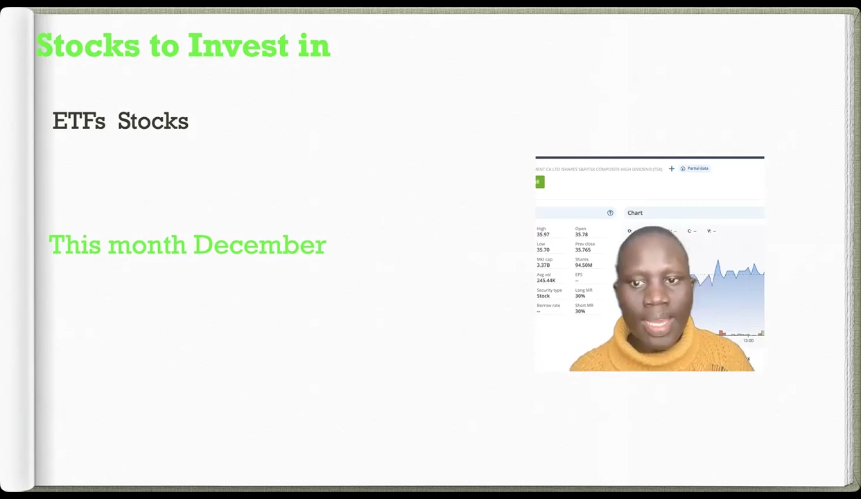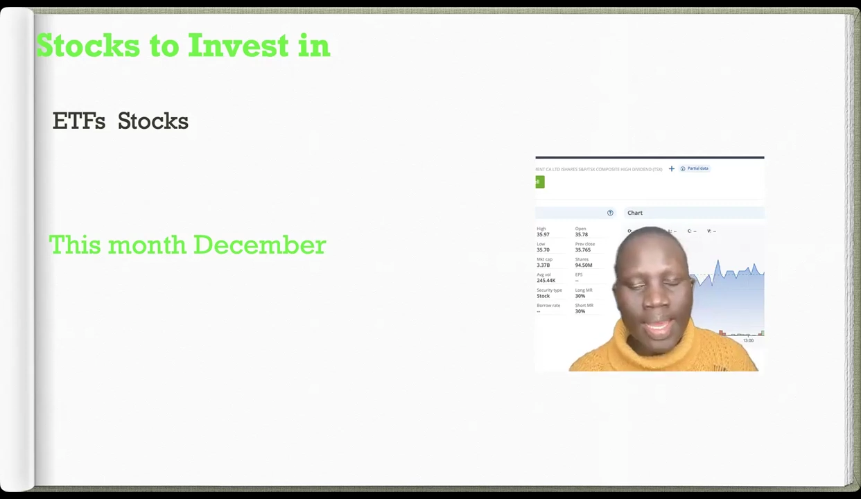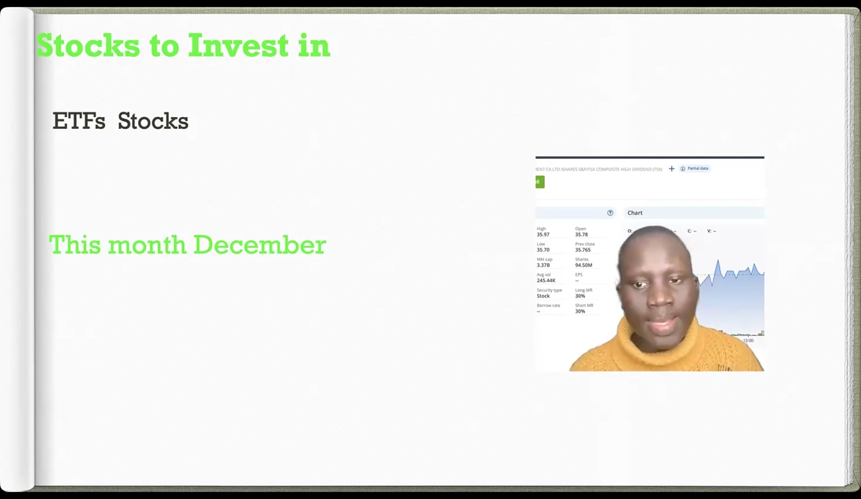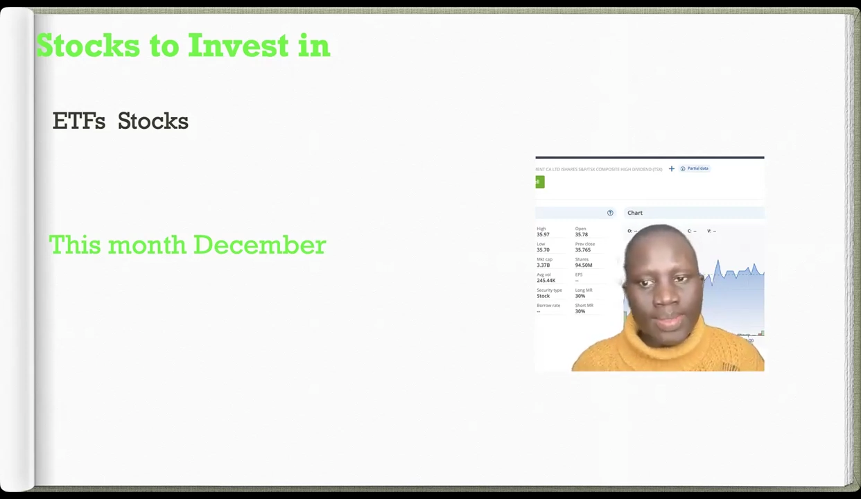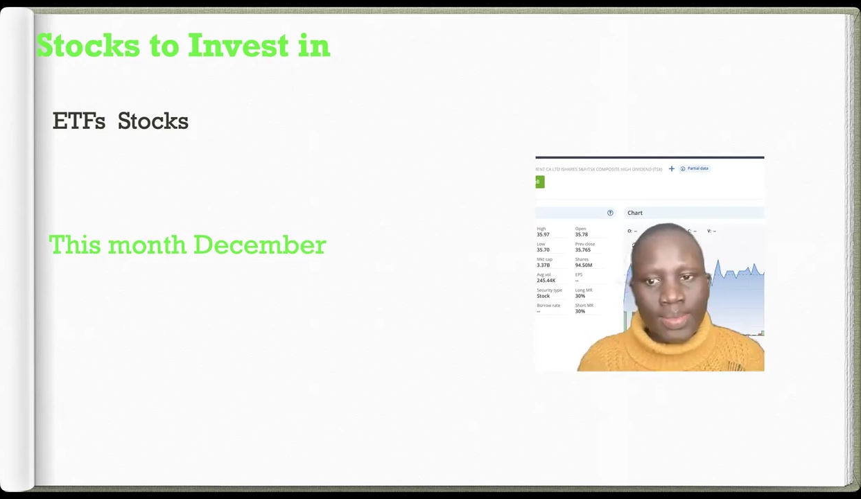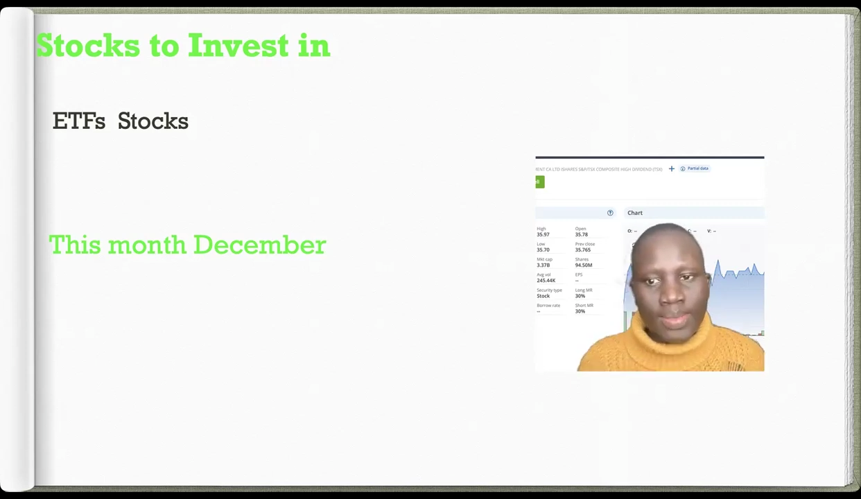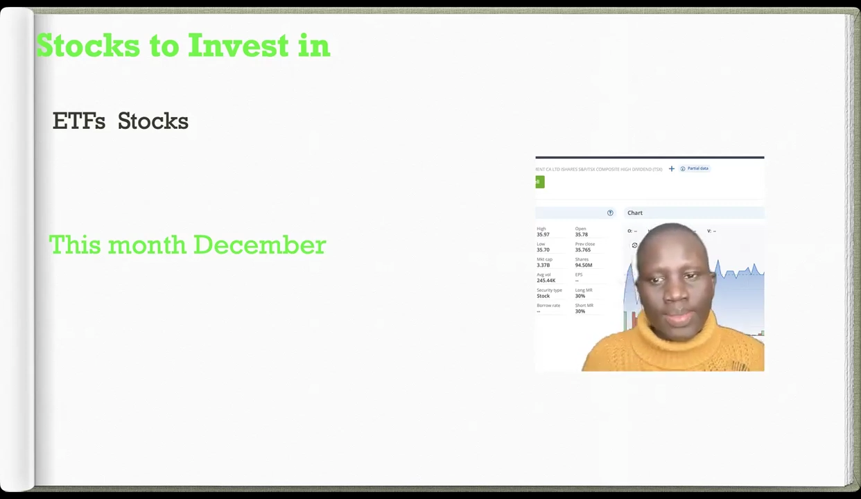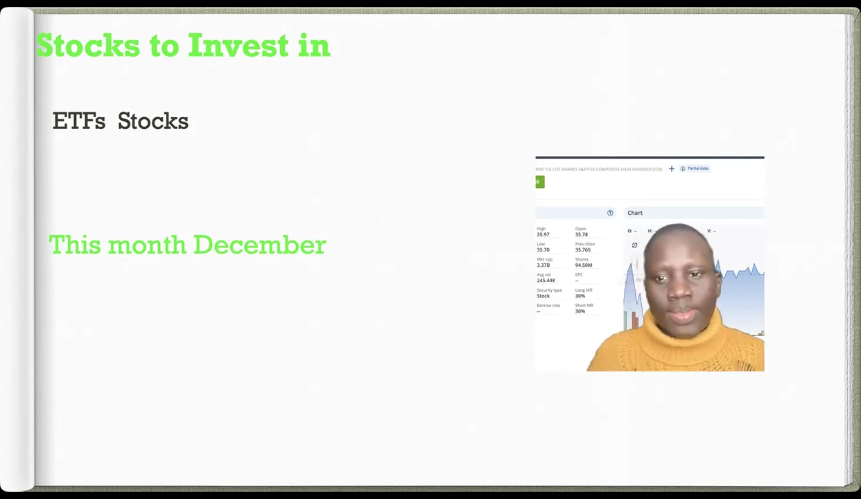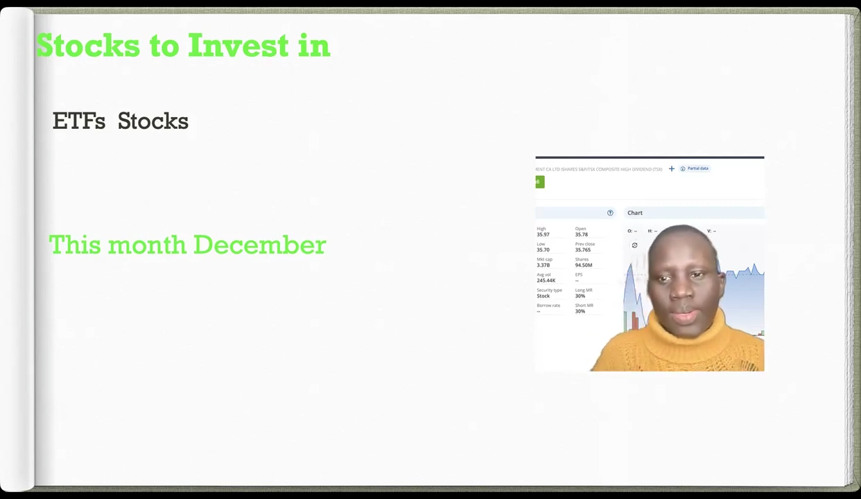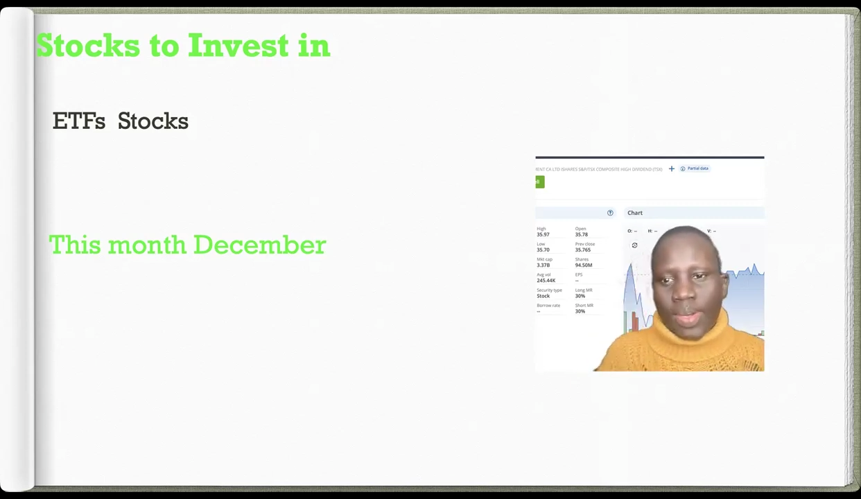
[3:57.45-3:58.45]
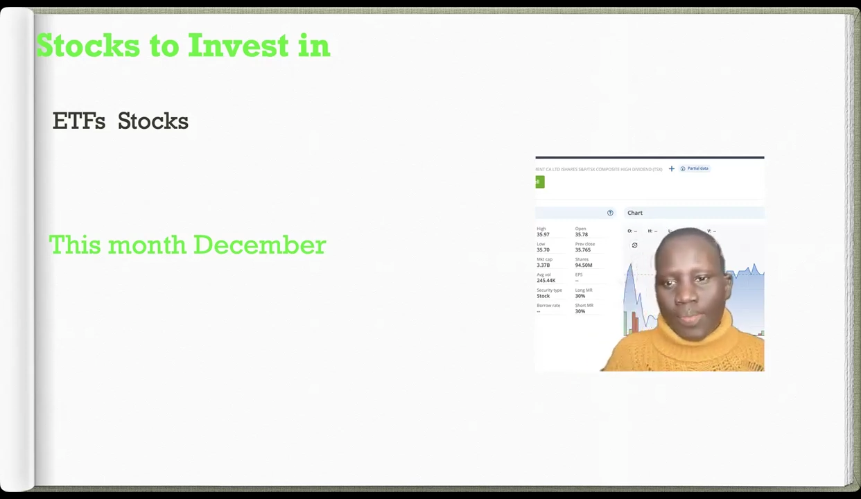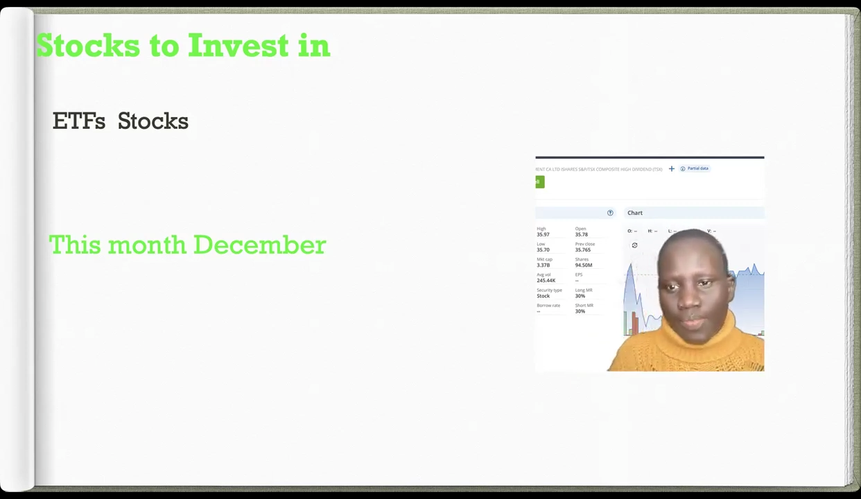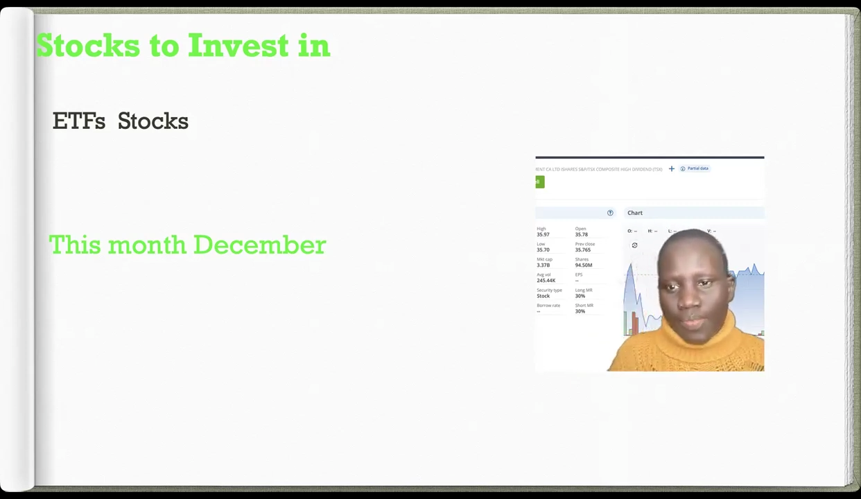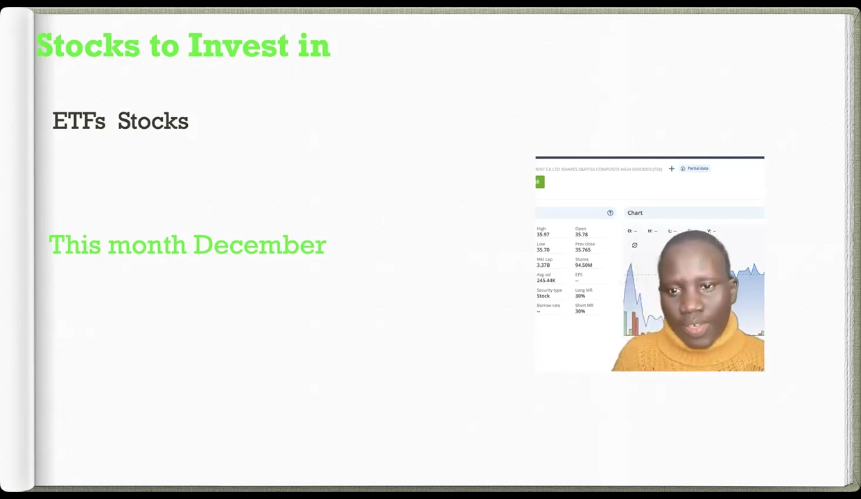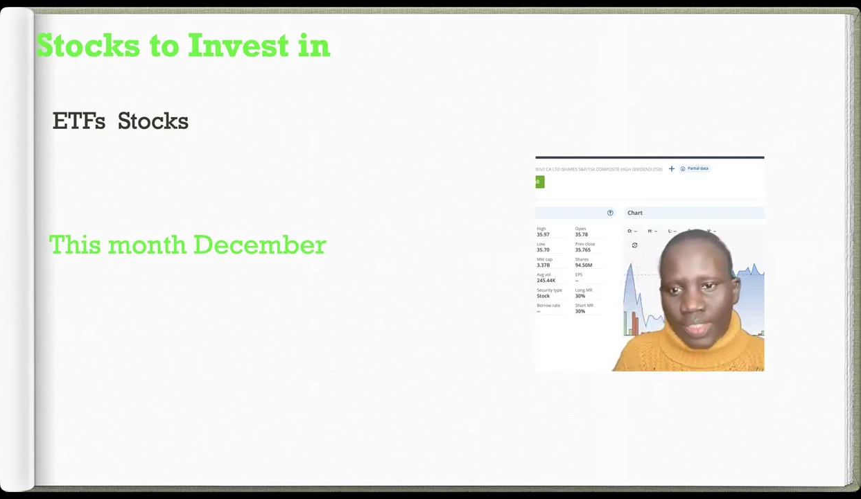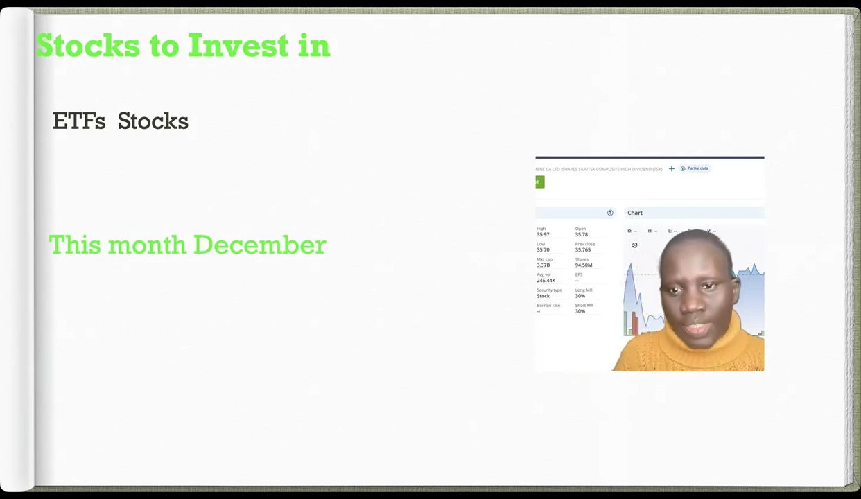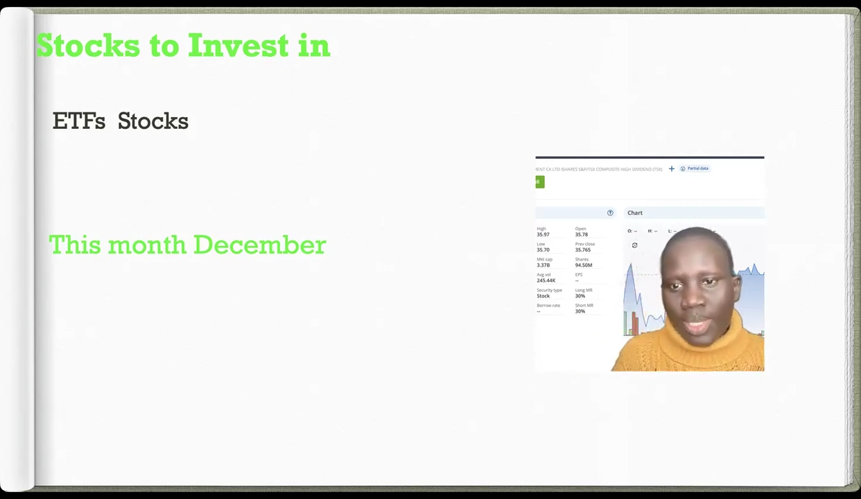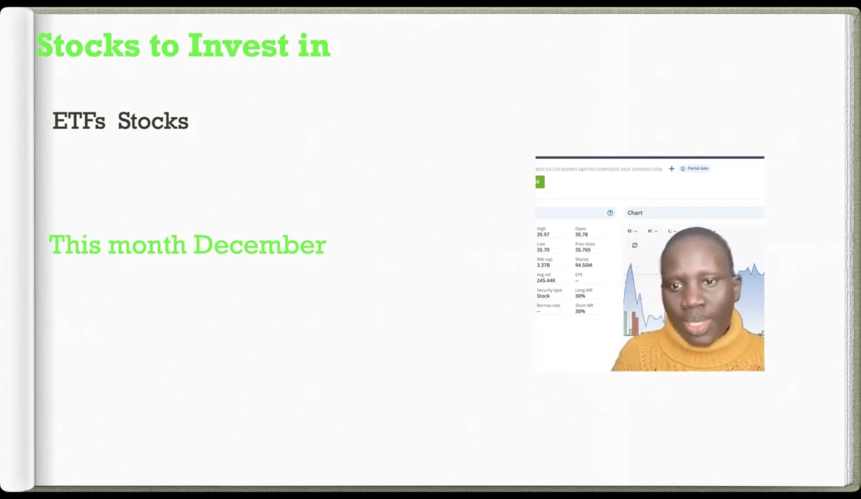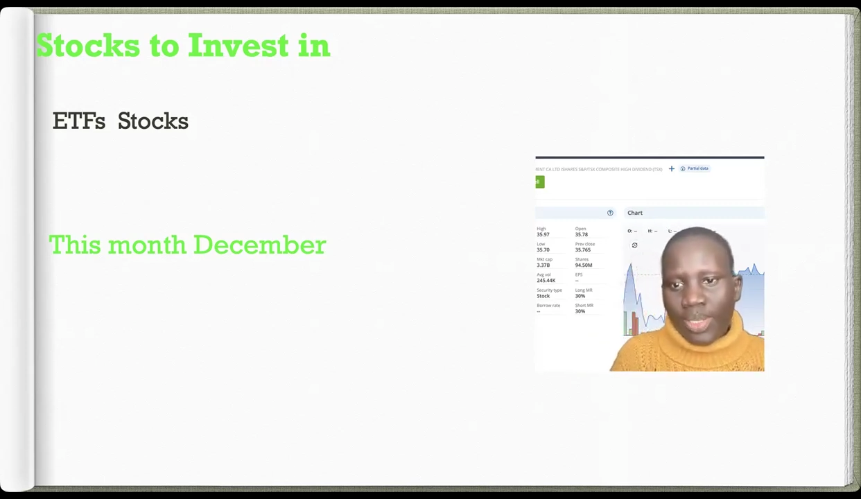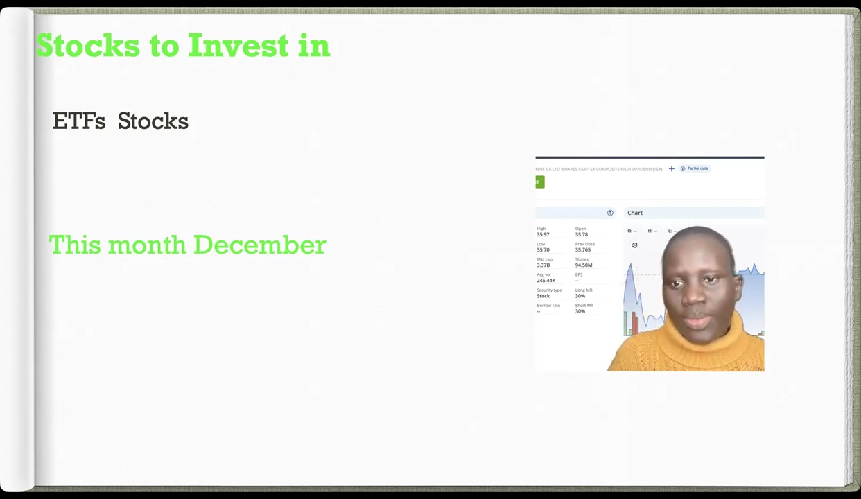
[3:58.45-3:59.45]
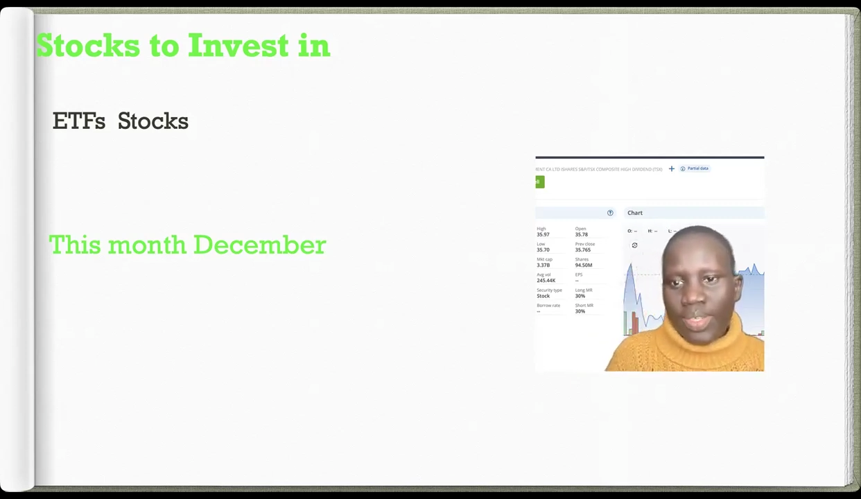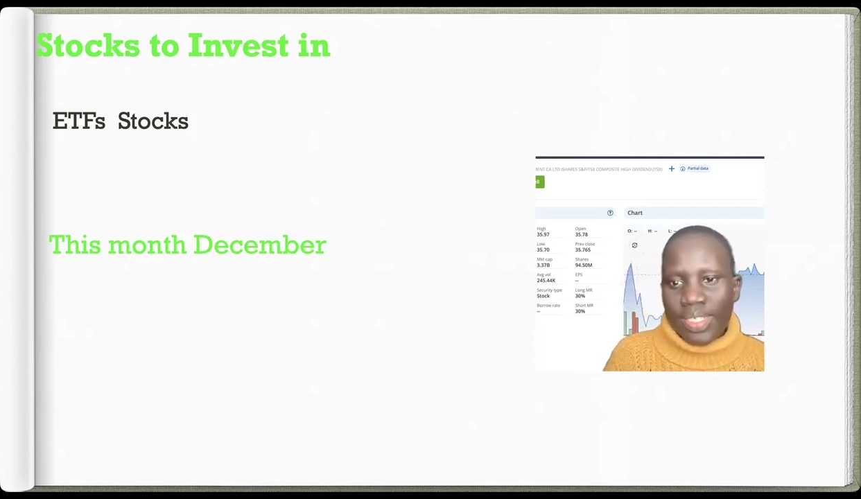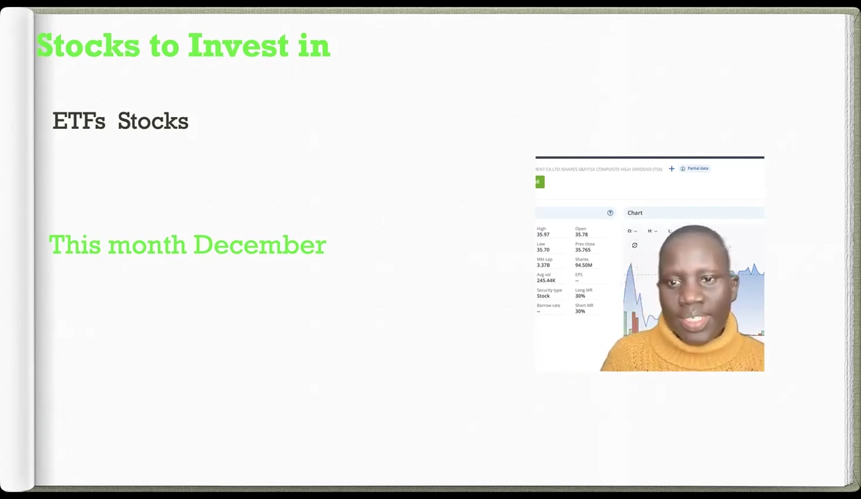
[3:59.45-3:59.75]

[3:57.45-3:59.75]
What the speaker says: so the first priority